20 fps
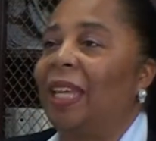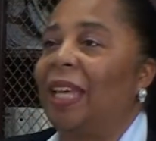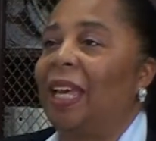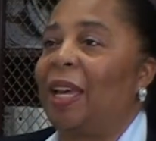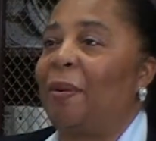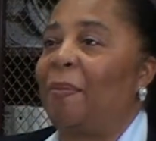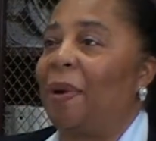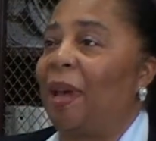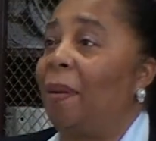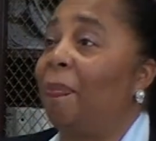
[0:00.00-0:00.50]

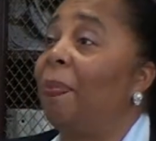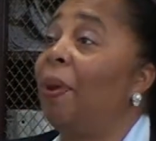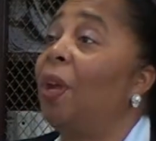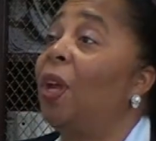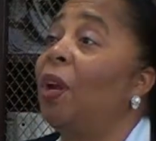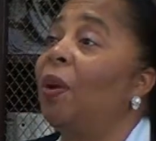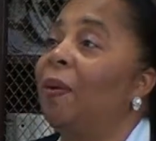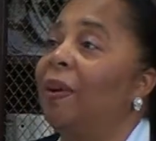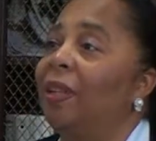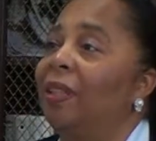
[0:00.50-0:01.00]
And my
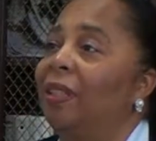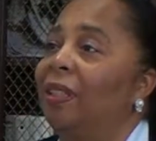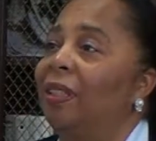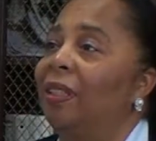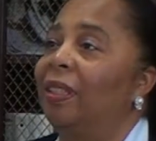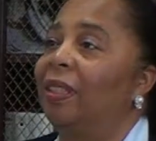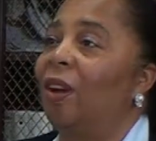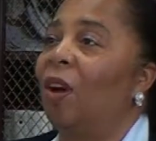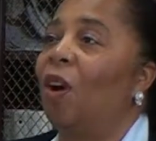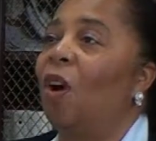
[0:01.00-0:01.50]

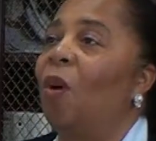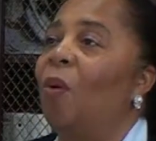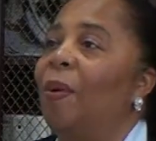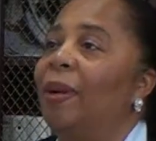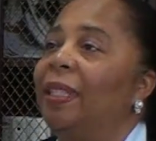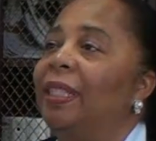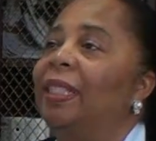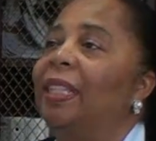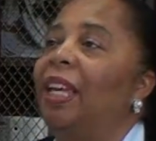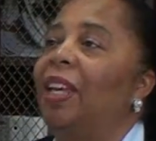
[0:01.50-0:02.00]
parents
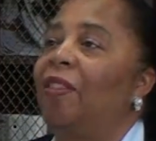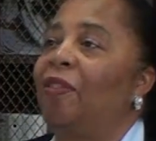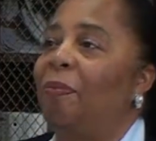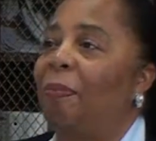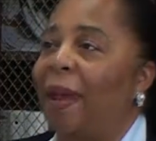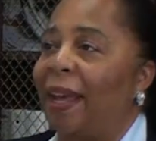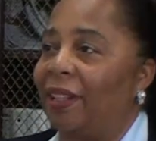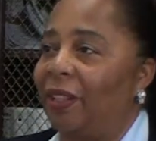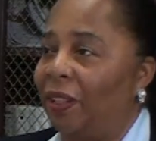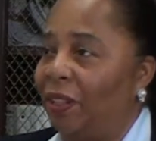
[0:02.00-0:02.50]
always
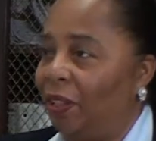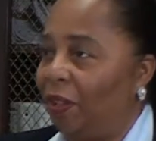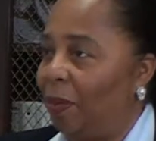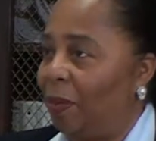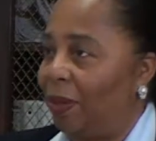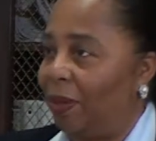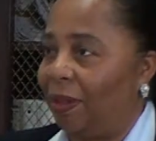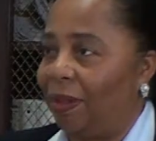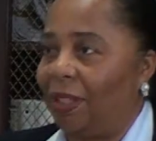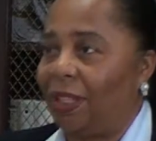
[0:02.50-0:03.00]
gave back to the
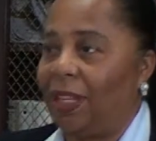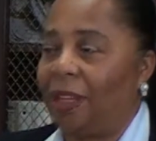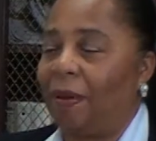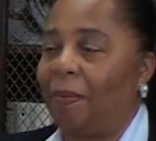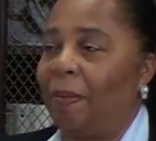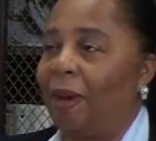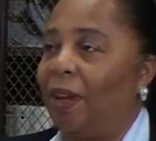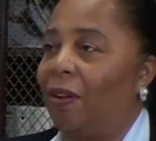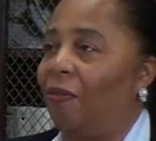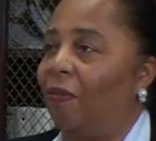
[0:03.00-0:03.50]
community.
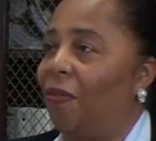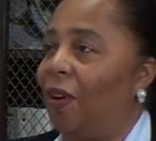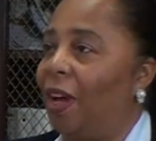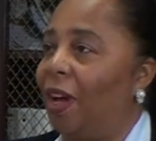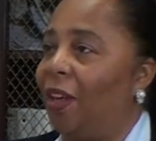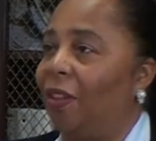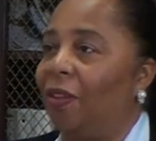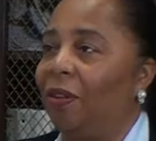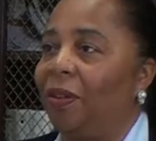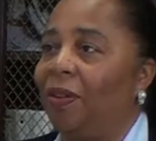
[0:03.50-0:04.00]
My
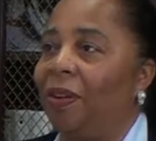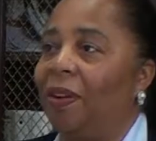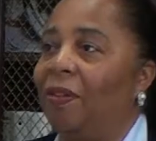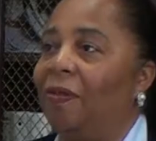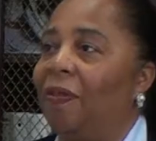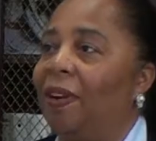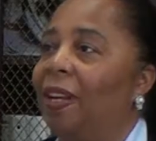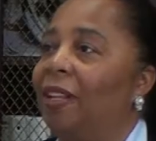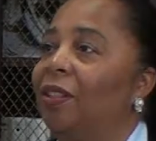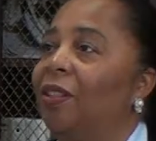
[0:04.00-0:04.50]
father,
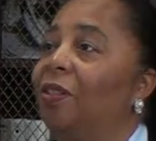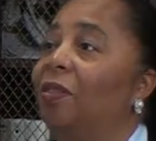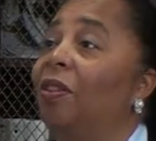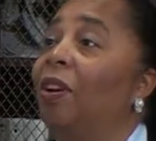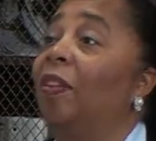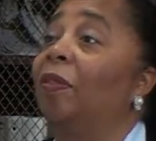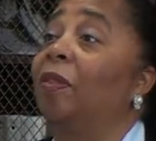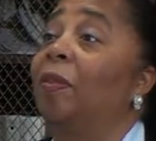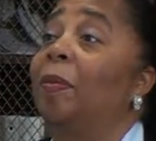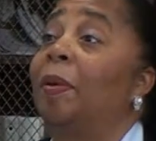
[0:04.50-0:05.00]
Alfonso
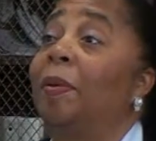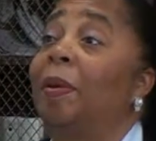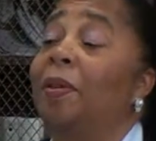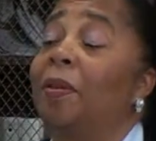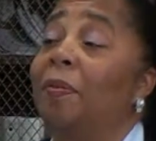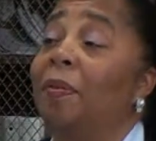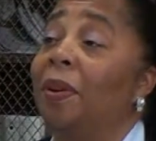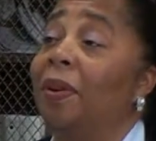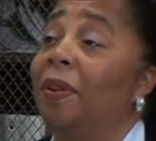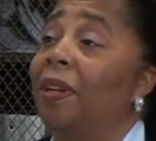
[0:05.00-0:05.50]
Dockery, my
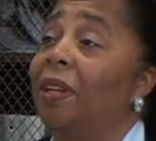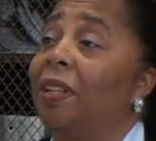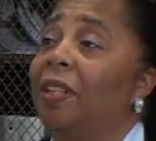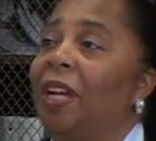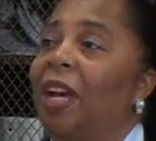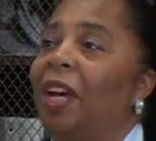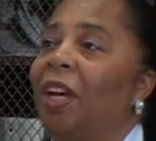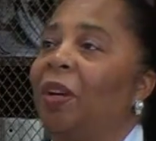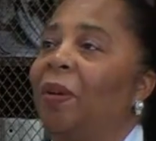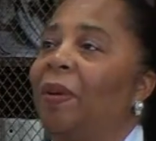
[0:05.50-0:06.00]
mother, Marion
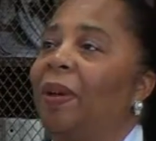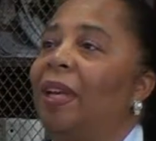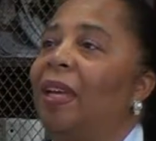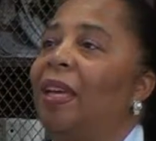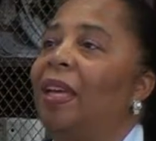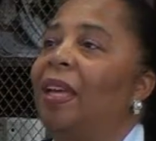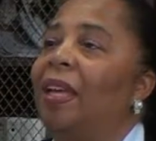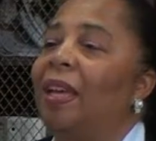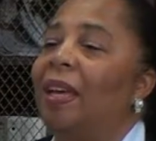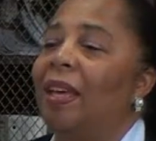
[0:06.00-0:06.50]
Dockery,
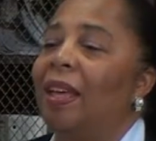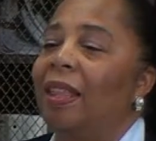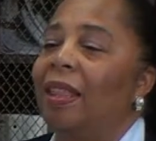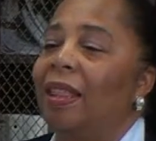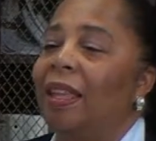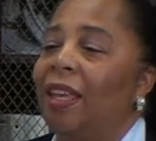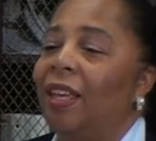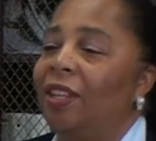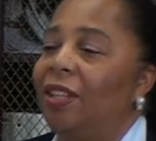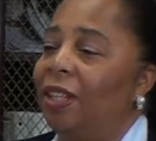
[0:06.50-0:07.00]

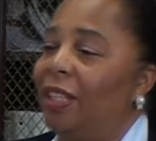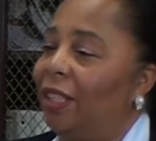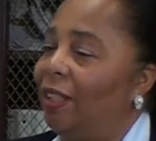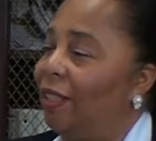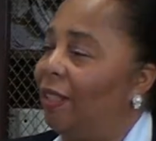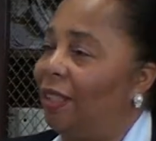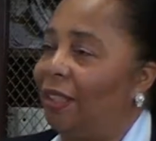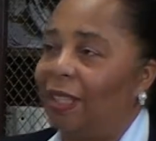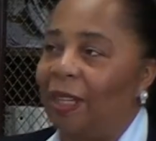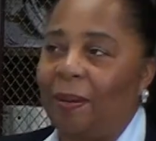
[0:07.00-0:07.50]
they did
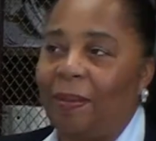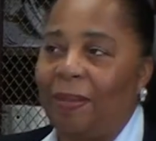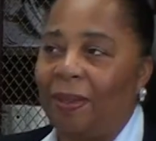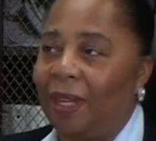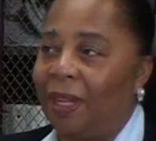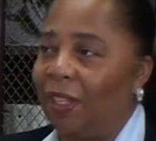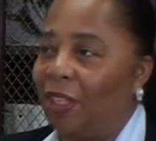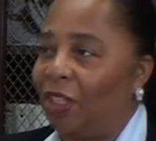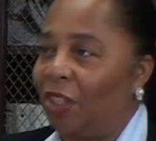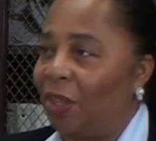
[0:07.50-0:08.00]
the same
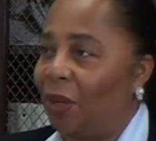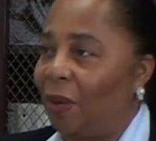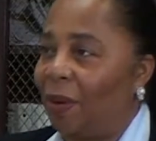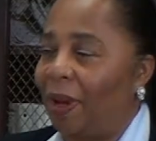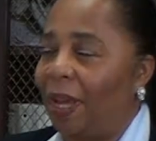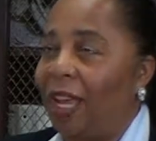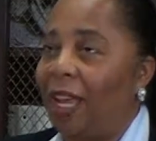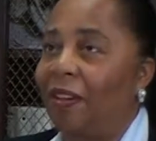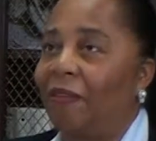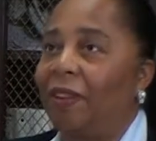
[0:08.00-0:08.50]
thing. So
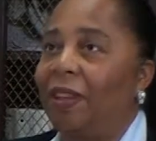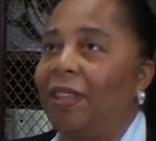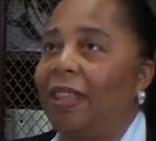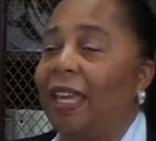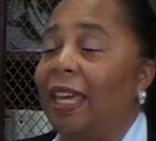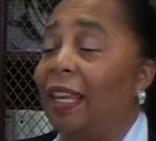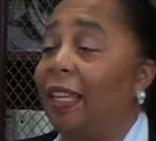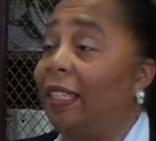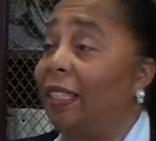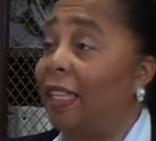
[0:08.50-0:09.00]
having
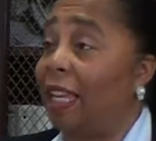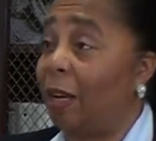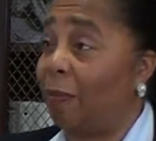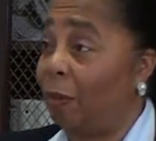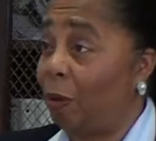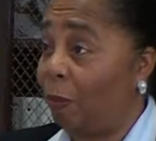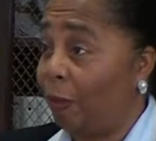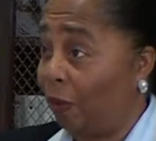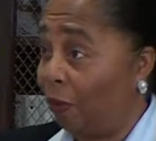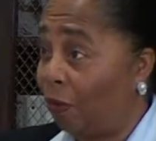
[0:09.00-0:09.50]
that
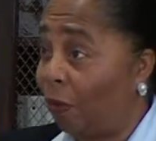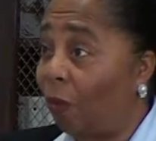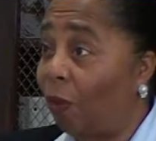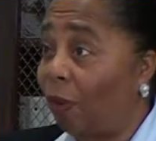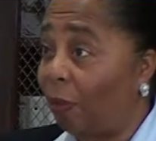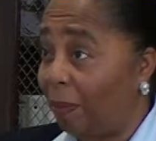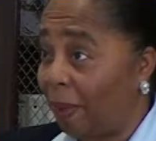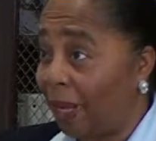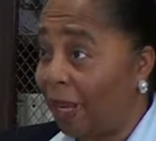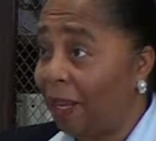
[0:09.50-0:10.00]
example
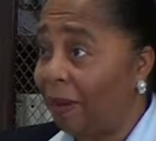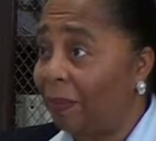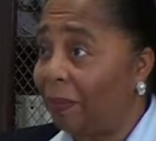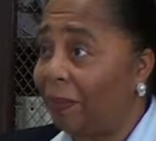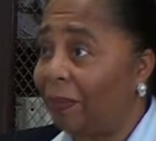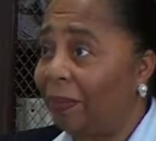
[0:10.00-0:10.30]
before me